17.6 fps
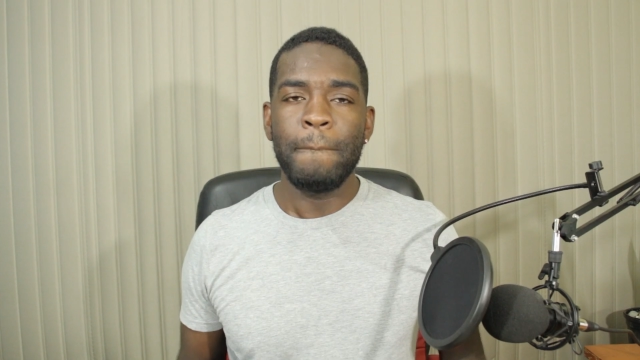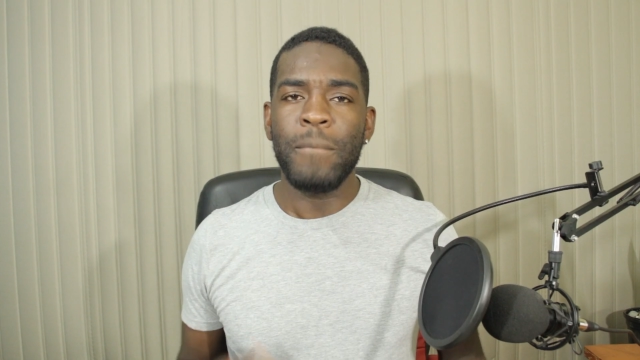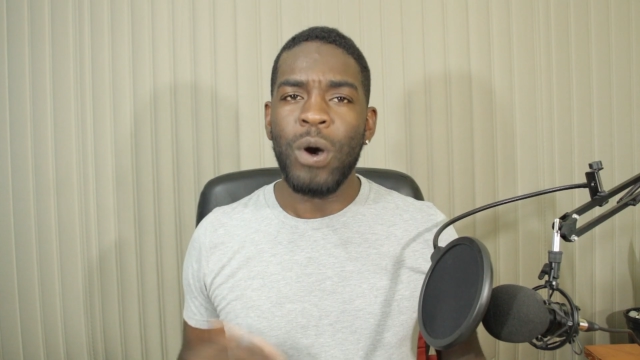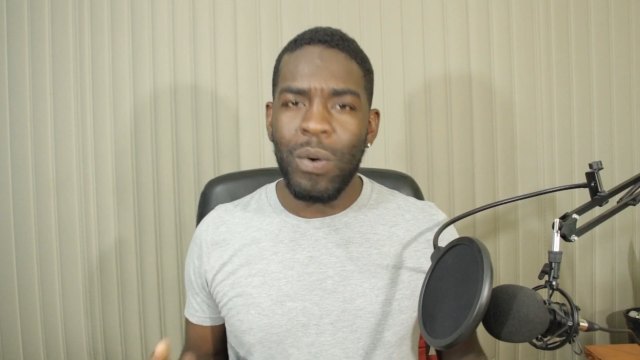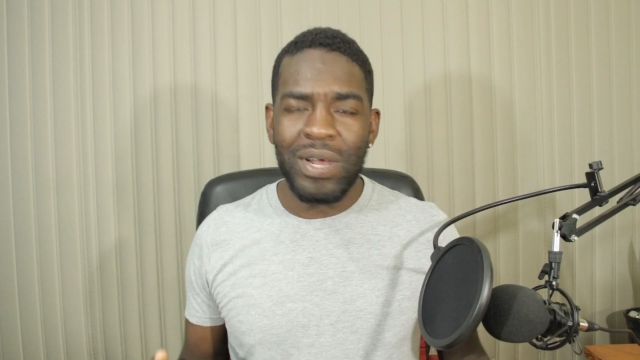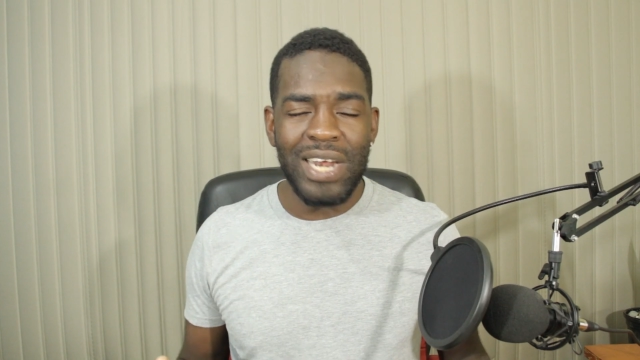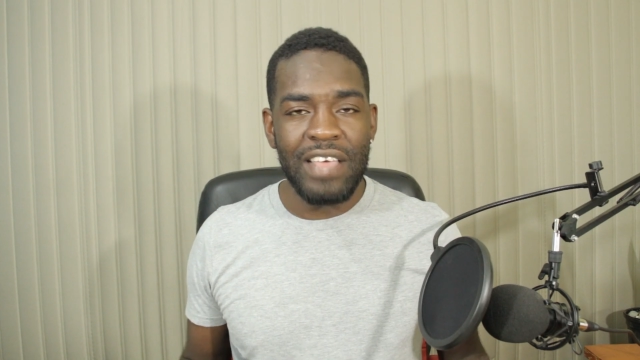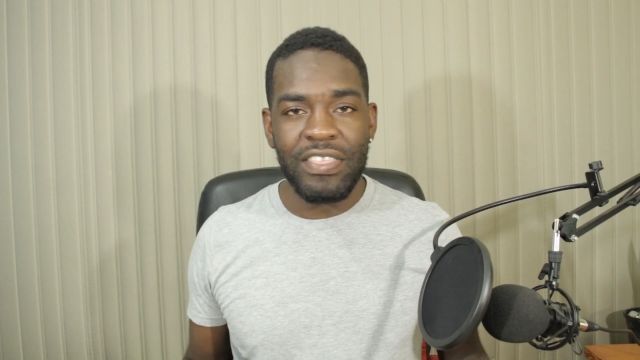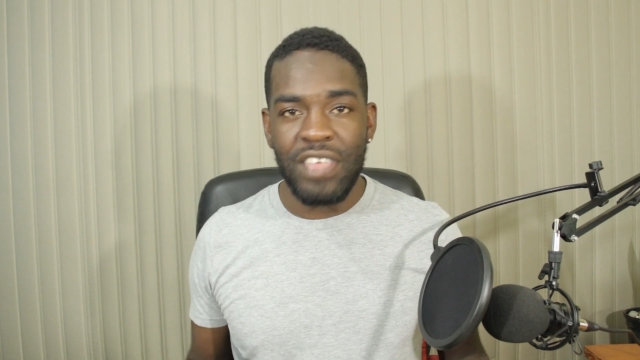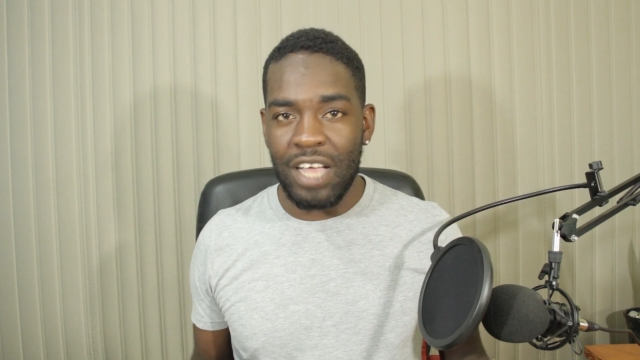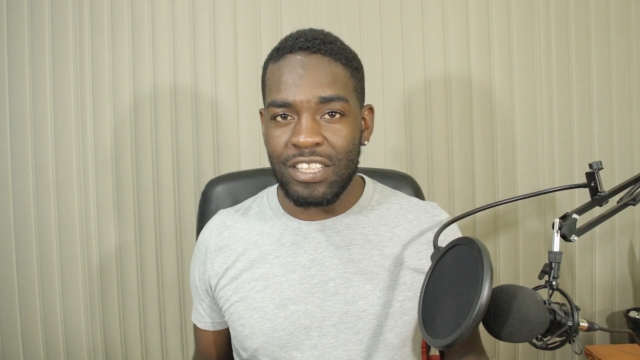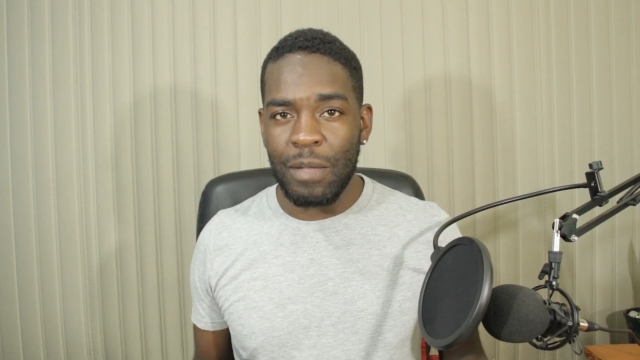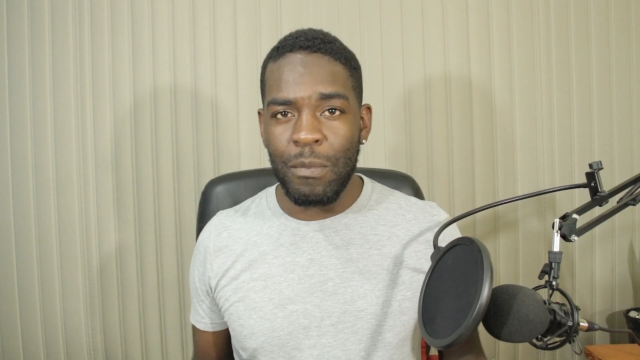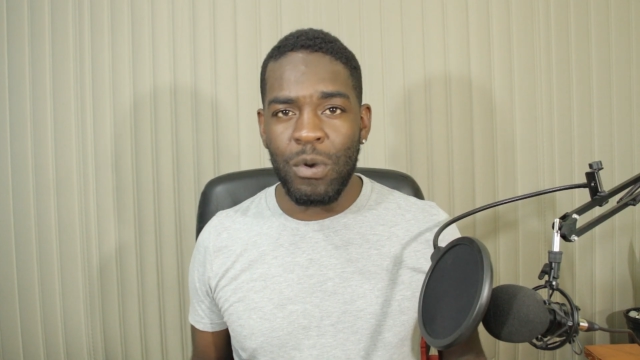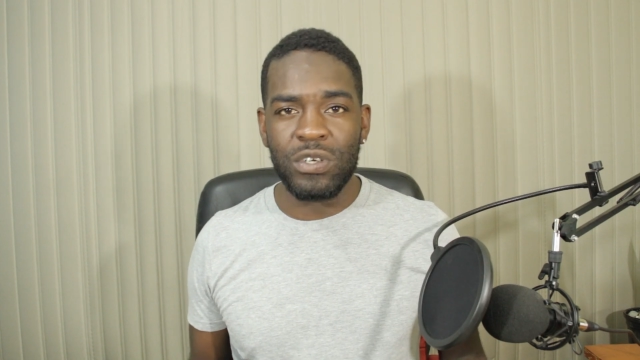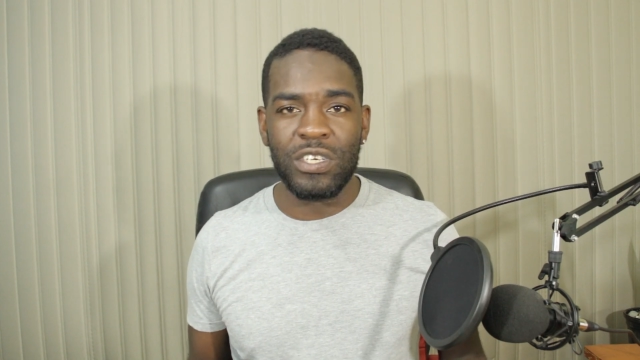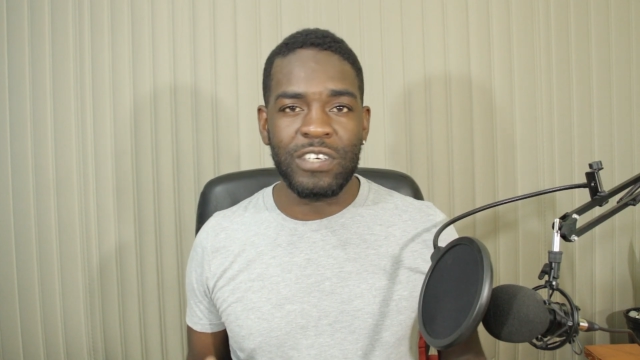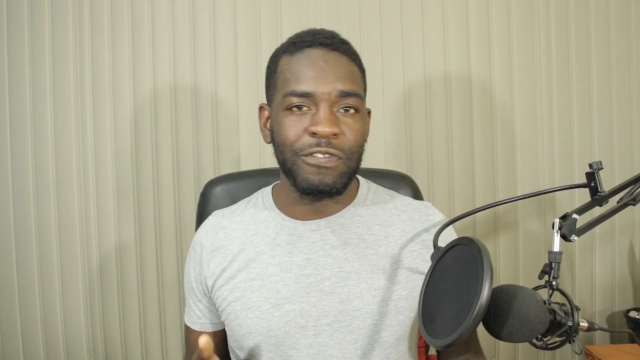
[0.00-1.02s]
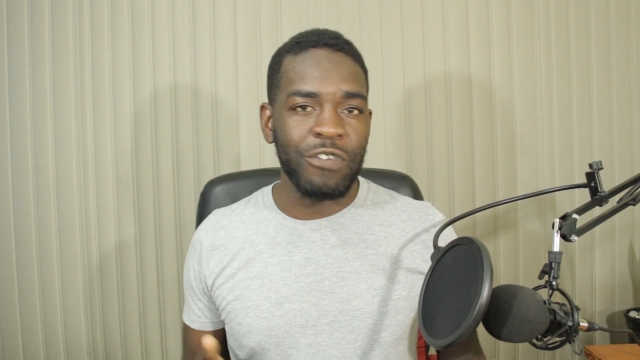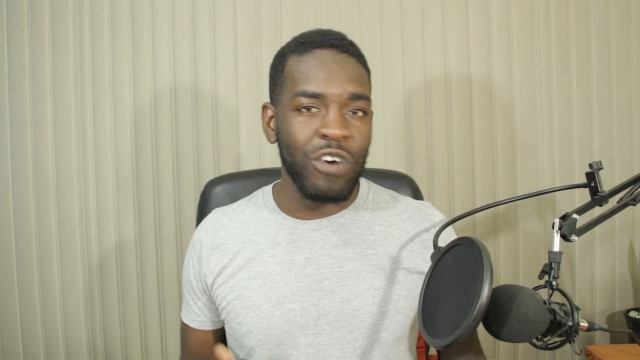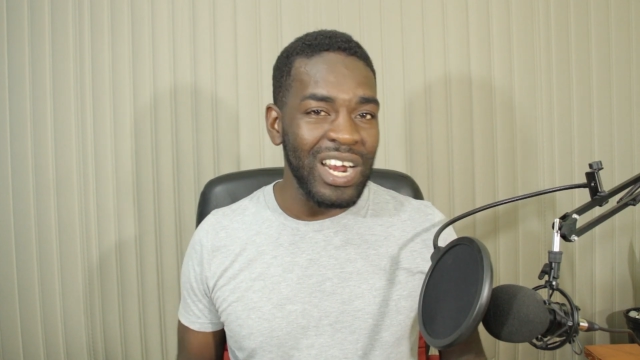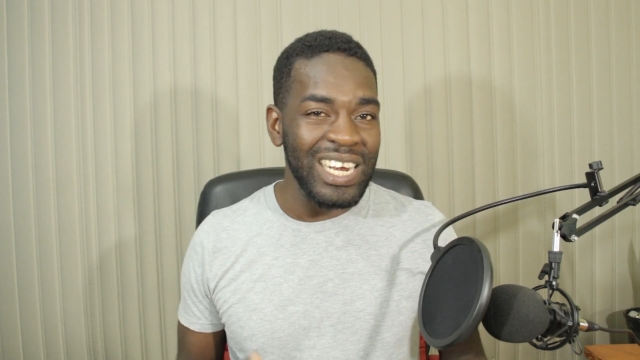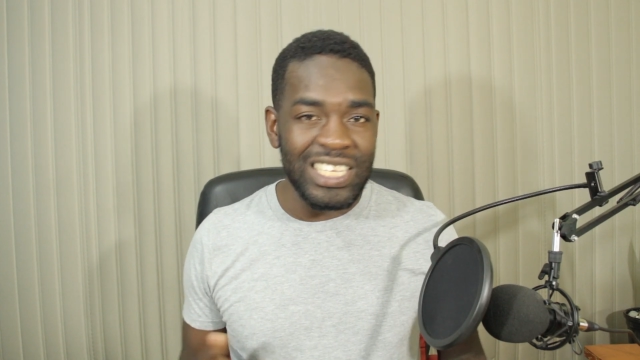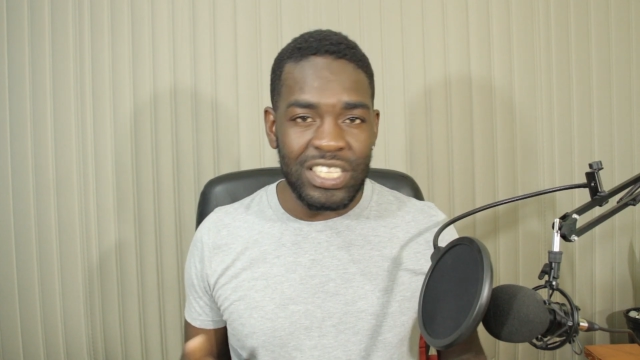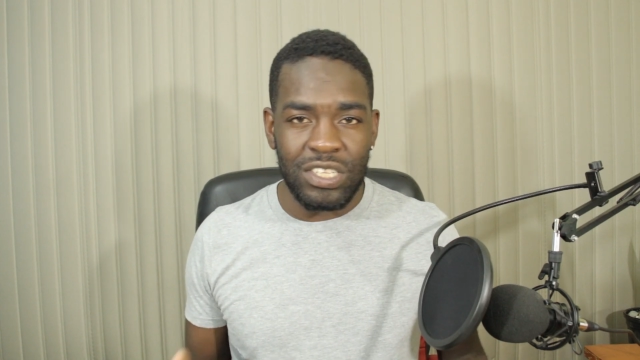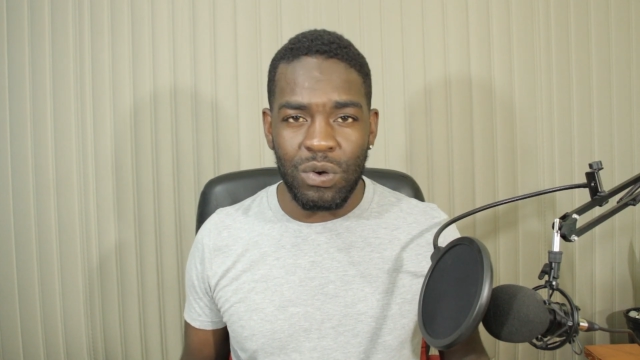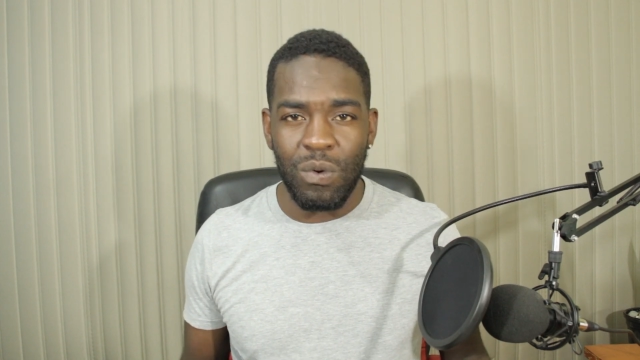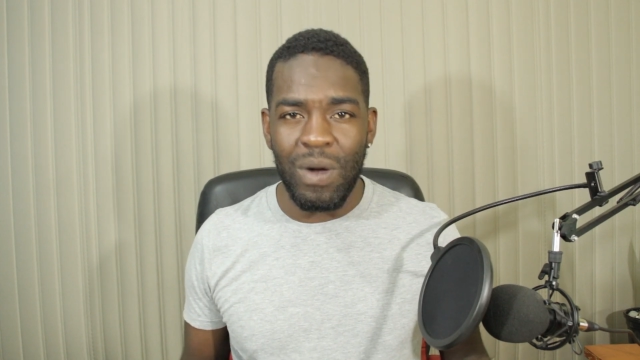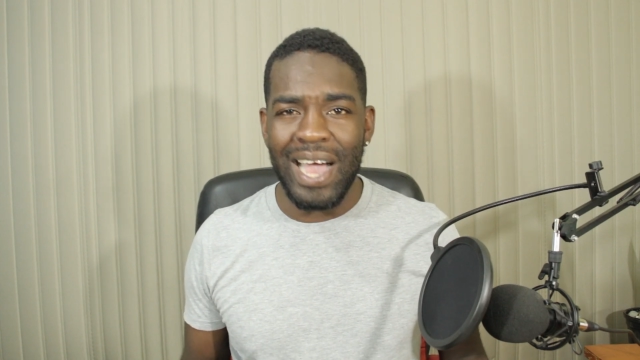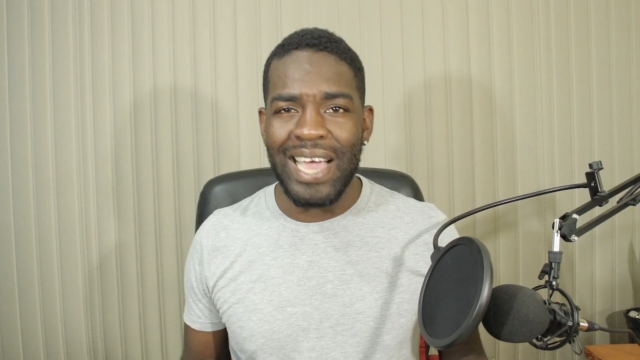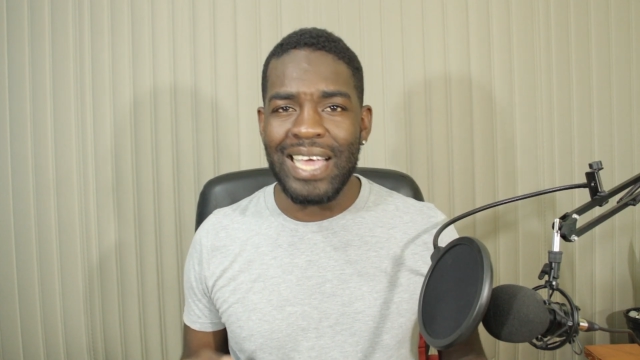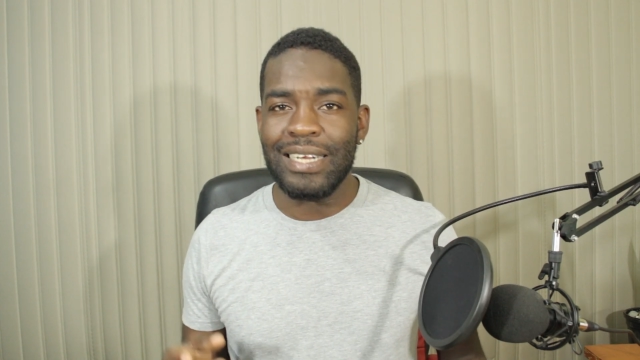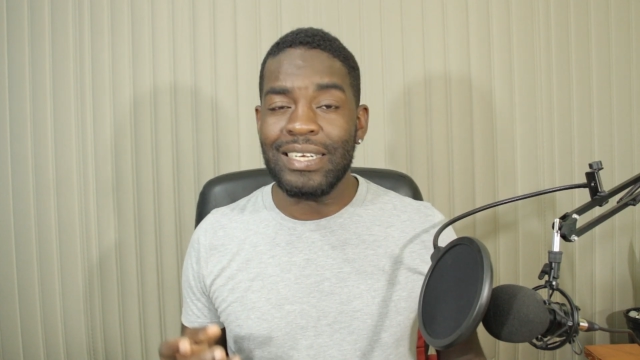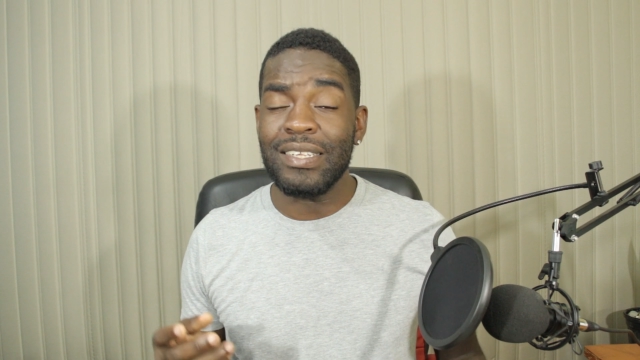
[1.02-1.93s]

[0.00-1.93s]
But when I thought about it for a little while,